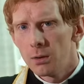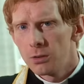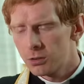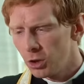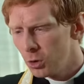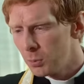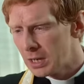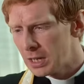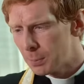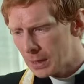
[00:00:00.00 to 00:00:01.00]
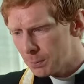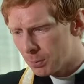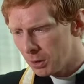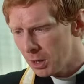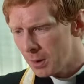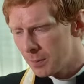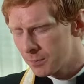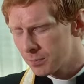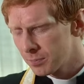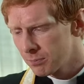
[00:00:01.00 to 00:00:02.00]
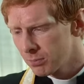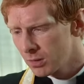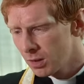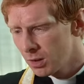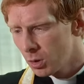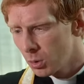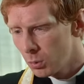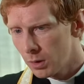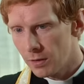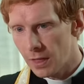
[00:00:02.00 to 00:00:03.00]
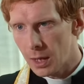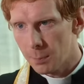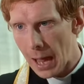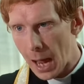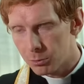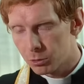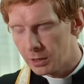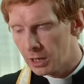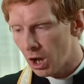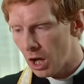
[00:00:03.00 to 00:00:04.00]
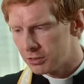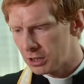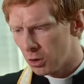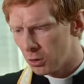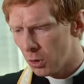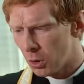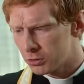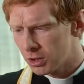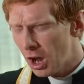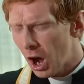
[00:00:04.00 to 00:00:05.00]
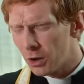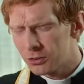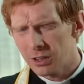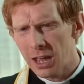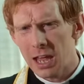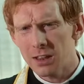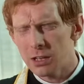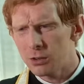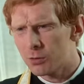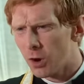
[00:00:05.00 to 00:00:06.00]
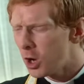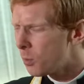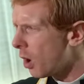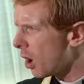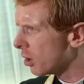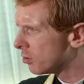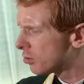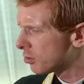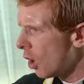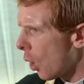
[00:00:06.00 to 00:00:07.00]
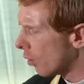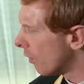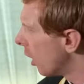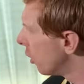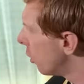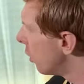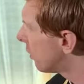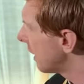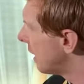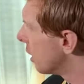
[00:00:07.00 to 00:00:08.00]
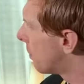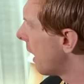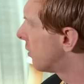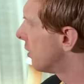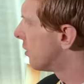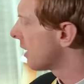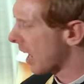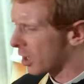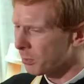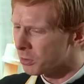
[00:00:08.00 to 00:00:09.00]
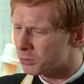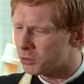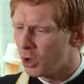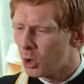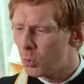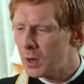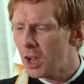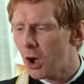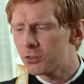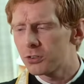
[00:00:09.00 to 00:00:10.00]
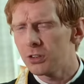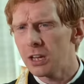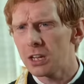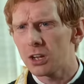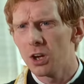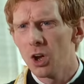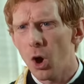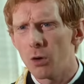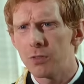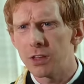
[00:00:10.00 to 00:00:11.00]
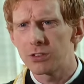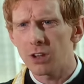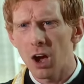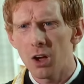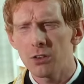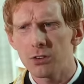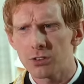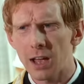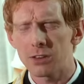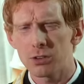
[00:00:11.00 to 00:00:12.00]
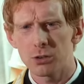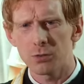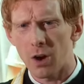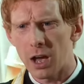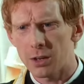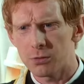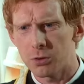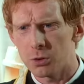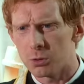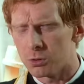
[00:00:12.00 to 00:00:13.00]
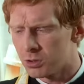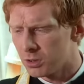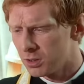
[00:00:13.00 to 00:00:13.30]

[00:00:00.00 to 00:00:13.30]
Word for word: So many people, whether they perhaps realize it or not, are saying these very words of our Lord in the Blessed Sacrament. We are sick of this unsatisfying food.